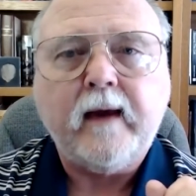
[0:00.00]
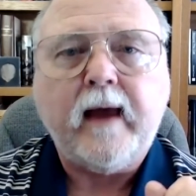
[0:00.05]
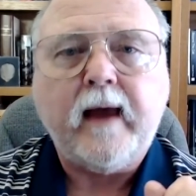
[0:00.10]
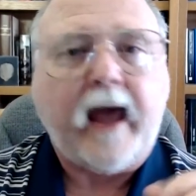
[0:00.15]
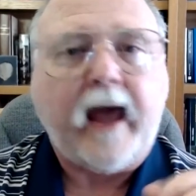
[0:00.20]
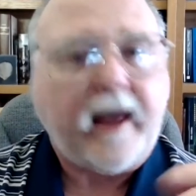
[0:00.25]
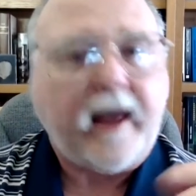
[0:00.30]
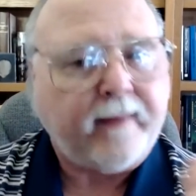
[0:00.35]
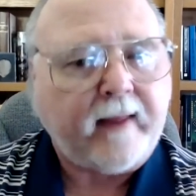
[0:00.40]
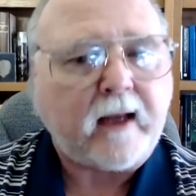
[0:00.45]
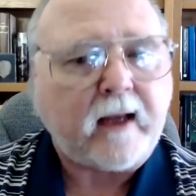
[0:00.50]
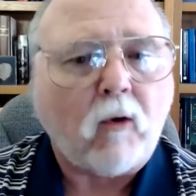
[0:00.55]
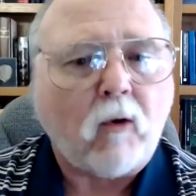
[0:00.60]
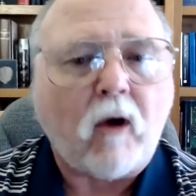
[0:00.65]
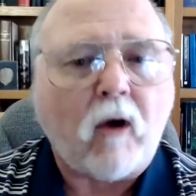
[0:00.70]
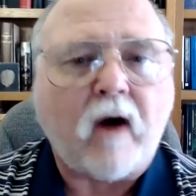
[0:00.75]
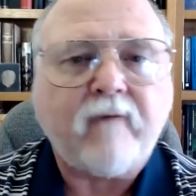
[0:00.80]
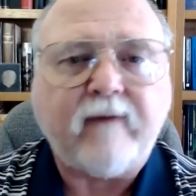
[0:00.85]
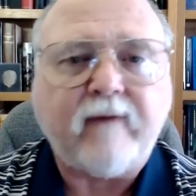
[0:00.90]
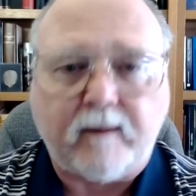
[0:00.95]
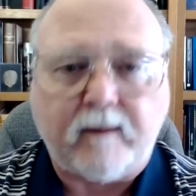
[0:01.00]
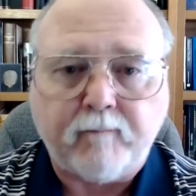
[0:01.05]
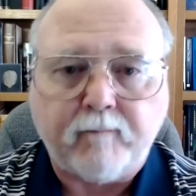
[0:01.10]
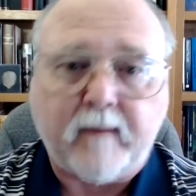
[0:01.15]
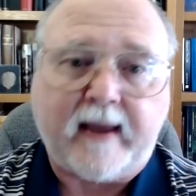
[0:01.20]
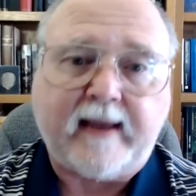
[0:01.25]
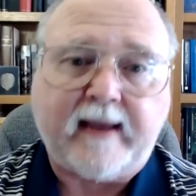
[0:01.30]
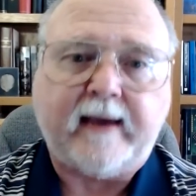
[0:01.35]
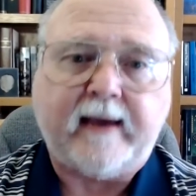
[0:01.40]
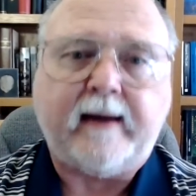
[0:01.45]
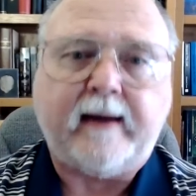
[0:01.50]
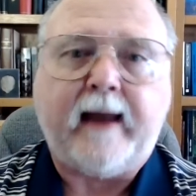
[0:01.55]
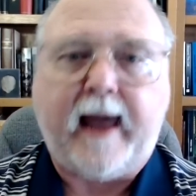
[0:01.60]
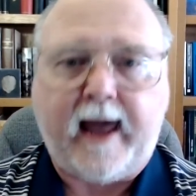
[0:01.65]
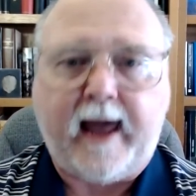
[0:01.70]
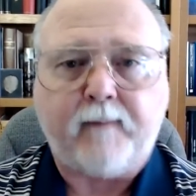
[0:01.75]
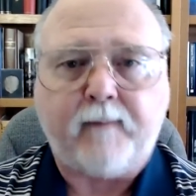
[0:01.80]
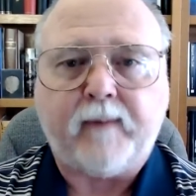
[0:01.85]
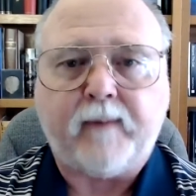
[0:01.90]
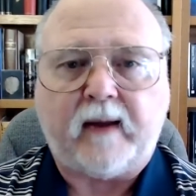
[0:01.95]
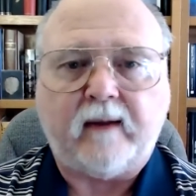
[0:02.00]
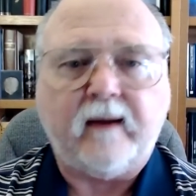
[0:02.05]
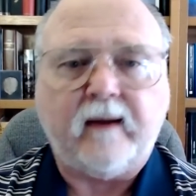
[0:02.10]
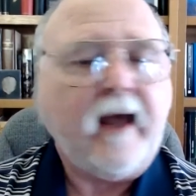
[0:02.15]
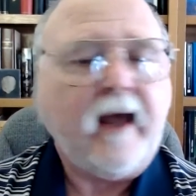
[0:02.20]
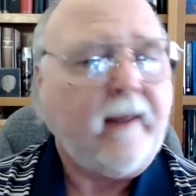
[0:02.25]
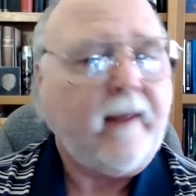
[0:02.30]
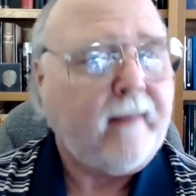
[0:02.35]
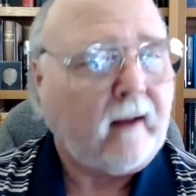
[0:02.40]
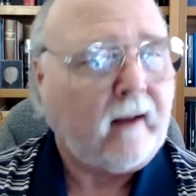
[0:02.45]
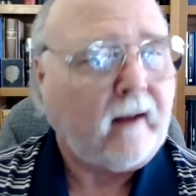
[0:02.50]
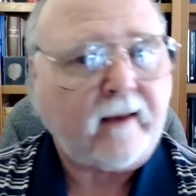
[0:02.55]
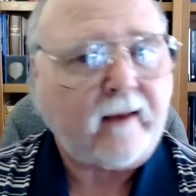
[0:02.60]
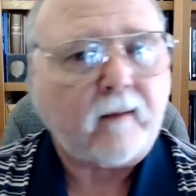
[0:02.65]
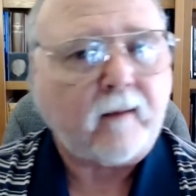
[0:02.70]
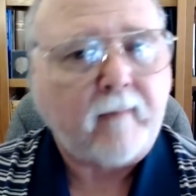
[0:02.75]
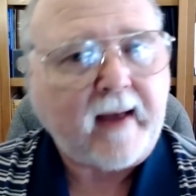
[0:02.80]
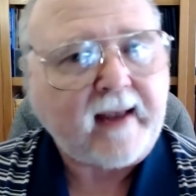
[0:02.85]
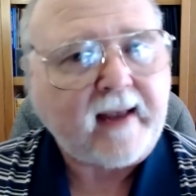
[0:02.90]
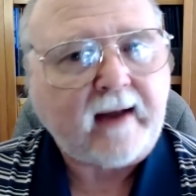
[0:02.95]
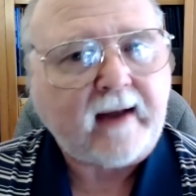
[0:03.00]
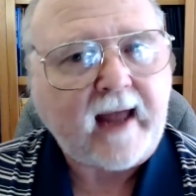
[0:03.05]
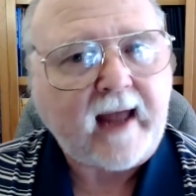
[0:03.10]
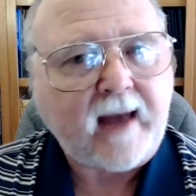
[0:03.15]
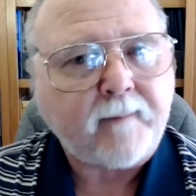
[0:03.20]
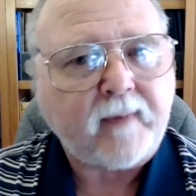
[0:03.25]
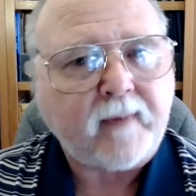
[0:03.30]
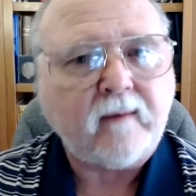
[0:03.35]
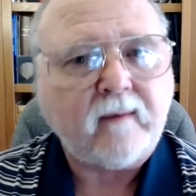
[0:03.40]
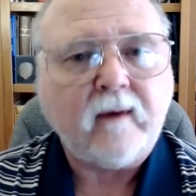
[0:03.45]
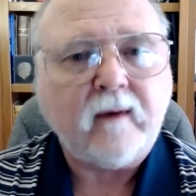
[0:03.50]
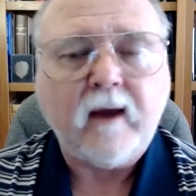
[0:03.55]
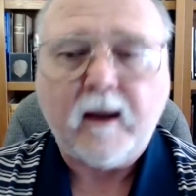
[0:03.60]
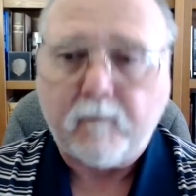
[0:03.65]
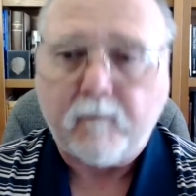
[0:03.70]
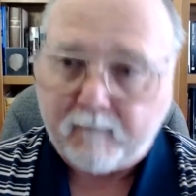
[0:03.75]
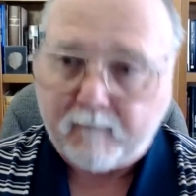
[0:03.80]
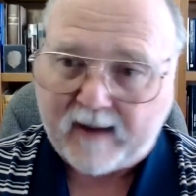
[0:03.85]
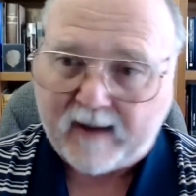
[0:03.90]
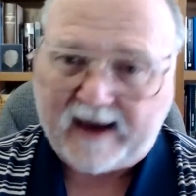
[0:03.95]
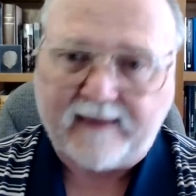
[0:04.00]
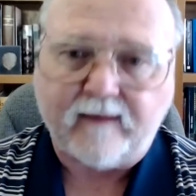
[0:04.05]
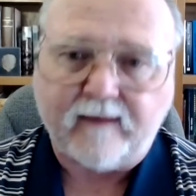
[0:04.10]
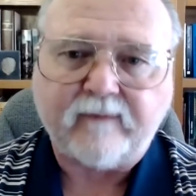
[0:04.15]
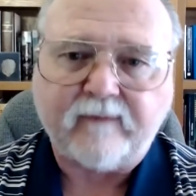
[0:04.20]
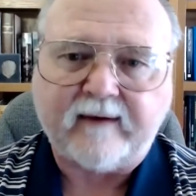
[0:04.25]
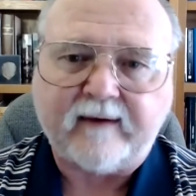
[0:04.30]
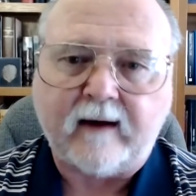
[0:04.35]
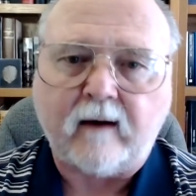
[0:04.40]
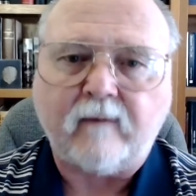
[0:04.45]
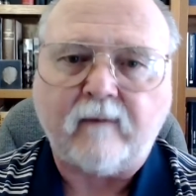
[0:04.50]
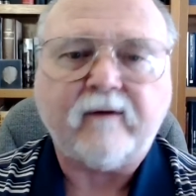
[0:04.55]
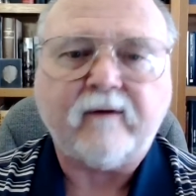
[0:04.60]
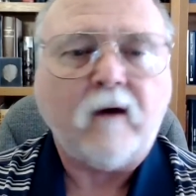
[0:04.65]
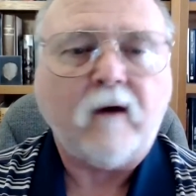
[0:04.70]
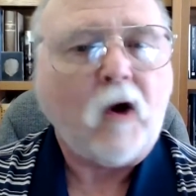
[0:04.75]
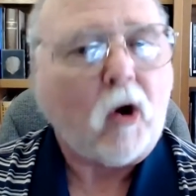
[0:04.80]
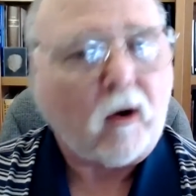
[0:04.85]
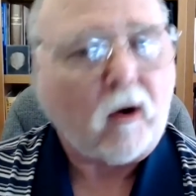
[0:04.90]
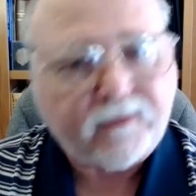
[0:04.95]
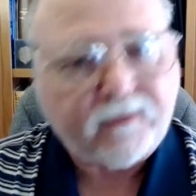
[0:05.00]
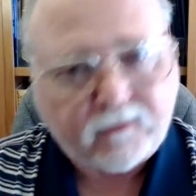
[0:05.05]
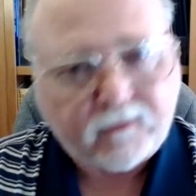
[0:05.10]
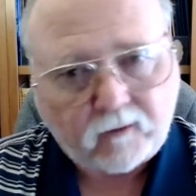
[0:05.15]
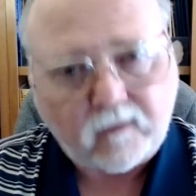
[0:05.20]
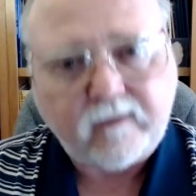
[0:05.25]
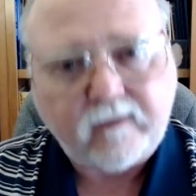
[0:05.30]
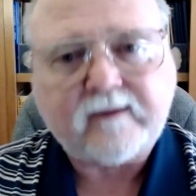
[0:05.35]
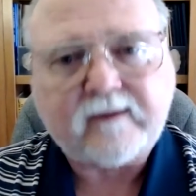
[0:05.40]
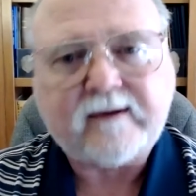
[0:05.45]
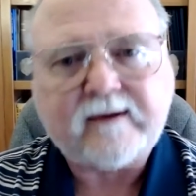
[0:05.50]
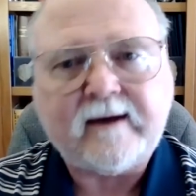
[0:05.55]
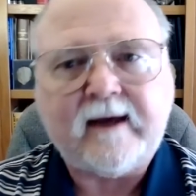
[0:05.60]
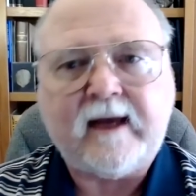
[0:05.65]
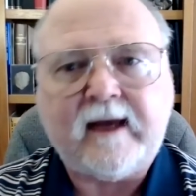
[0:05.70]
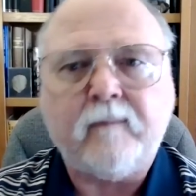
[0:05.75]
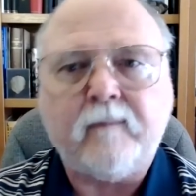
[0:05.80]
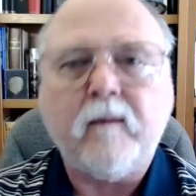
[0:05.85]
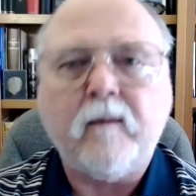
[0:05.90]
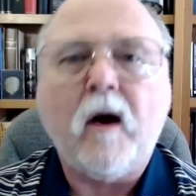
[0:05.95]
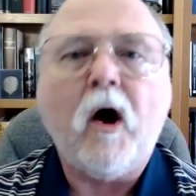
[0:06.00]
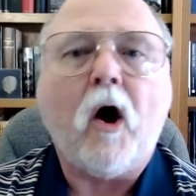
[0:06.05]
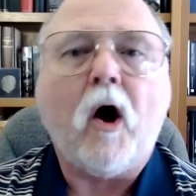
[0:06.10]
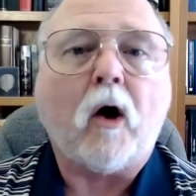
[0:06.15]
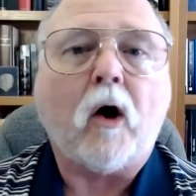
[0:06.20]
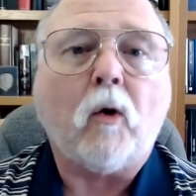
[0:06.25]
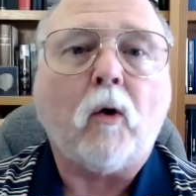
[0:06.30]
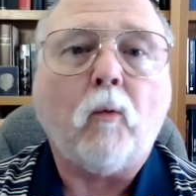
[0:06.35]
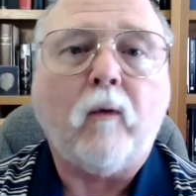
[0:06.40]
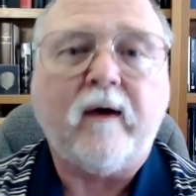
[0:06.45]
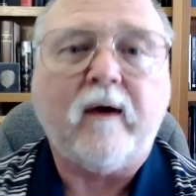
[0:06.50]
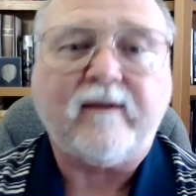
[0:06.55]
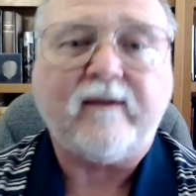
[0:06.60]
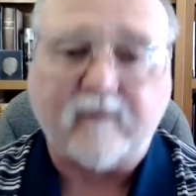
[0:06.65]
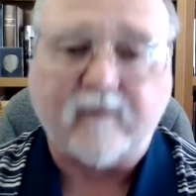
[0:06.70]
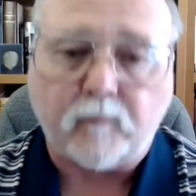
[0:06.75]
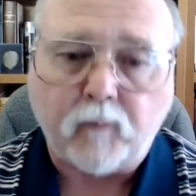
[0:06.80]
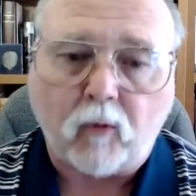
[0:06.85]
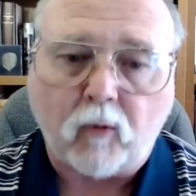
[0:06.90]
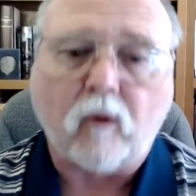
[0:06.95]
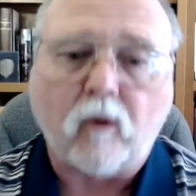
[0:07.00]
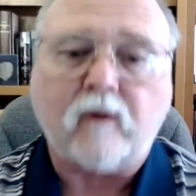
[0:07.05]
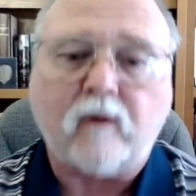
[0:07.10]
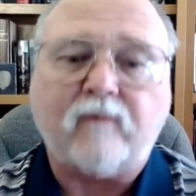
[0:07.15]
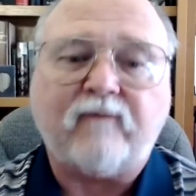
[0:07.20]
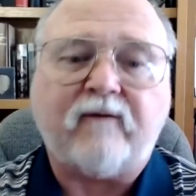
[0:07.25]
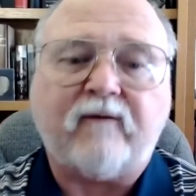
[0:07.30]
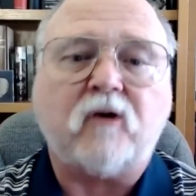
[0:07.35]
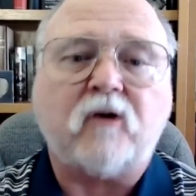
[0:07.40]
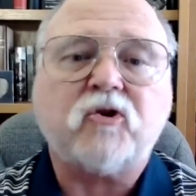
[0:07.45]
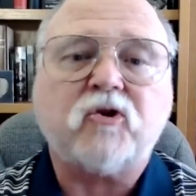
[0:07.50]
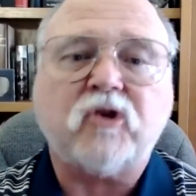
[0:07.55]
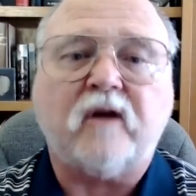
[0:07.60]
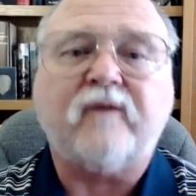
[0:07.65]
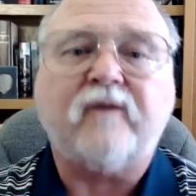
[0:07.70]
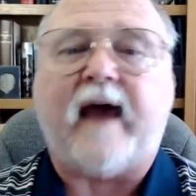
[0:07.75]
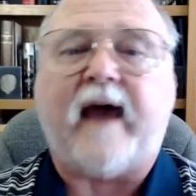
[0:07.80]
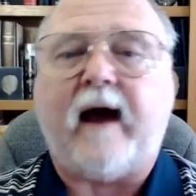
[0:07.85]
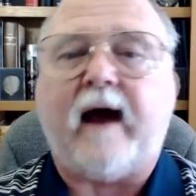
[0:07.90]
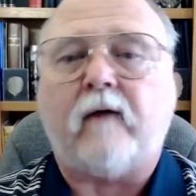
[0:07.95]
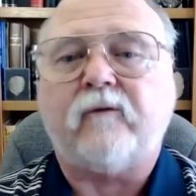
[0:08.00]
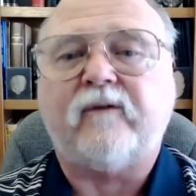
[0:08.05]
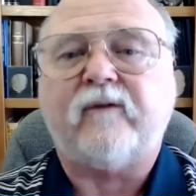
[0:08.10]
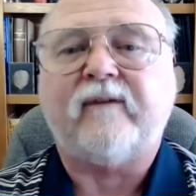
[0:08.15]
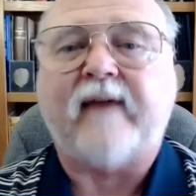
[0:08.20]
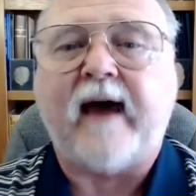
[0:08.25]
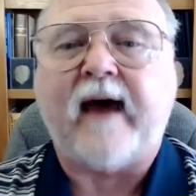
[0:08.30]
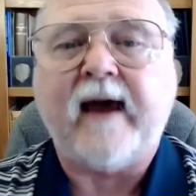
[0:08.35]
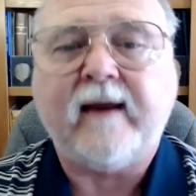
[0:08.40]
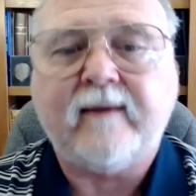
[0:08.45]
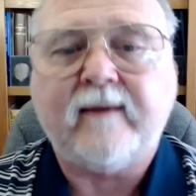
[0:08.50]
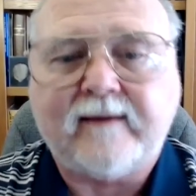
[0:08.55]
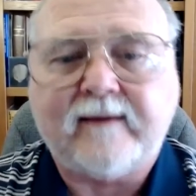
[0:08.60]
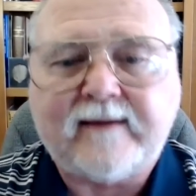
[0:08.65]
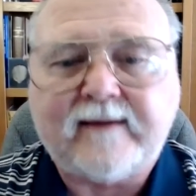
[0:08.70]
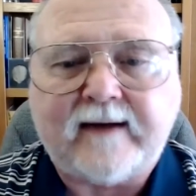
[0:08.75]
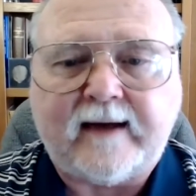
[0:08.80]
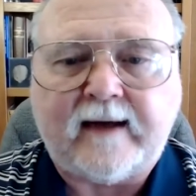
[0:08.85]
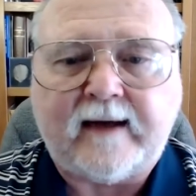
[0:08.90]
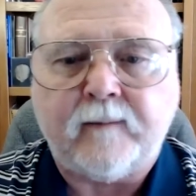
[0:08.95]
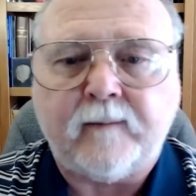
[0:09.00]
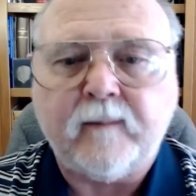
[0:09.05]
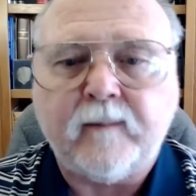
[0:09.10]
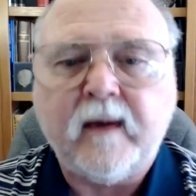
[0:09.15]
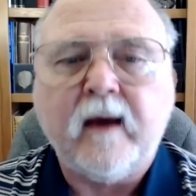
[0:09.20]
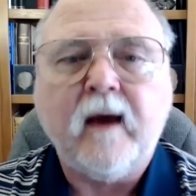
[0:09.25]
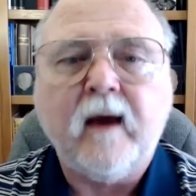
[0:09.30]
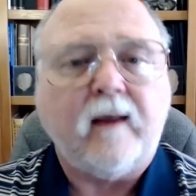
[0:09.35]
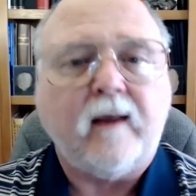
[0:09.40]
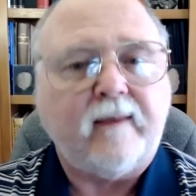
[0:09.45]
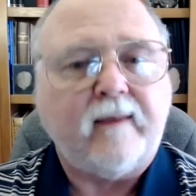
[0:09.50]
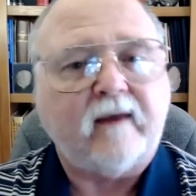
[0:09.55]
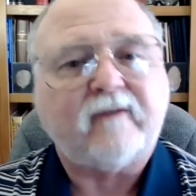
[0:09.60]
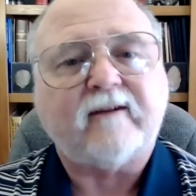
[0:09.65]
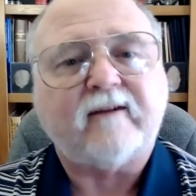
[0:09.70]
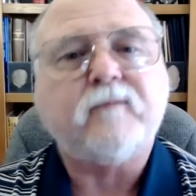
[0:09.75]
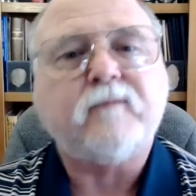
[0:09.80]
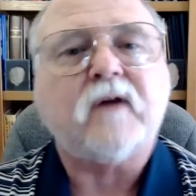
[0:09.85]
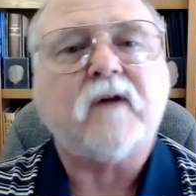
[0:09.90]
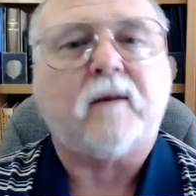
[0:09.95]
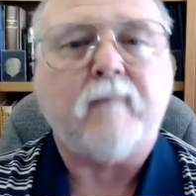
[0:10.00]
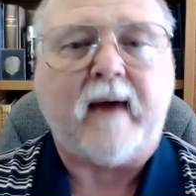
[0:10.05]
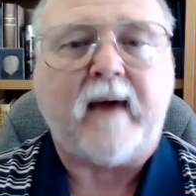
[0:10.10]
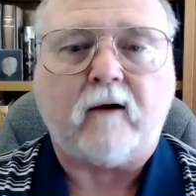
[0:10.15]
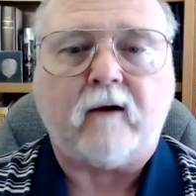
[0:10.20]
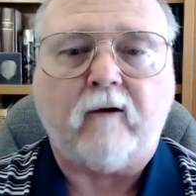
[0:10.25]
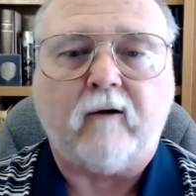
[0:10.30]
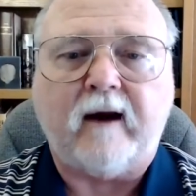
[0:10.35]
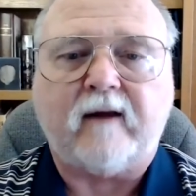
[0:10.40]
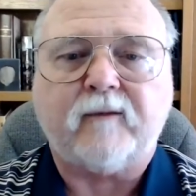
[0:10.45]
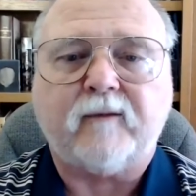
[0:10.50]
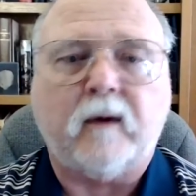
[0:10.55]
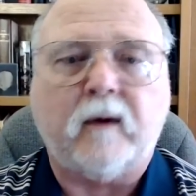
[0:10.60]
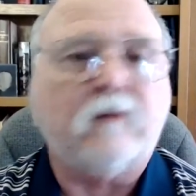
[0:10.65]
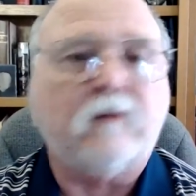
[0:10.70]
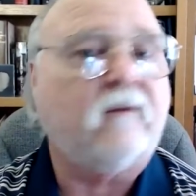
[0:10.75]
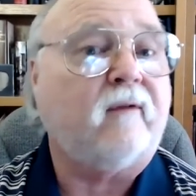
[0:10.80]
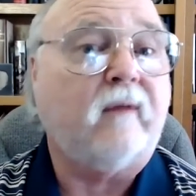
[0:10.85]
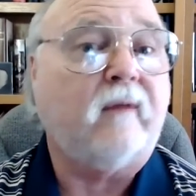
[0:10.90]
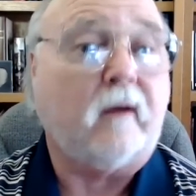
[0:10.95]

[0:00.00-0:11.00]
And they go off and make it happen. They'll either make it happen by themselves or through the team or with support functions outside the team, the subject matter experts, the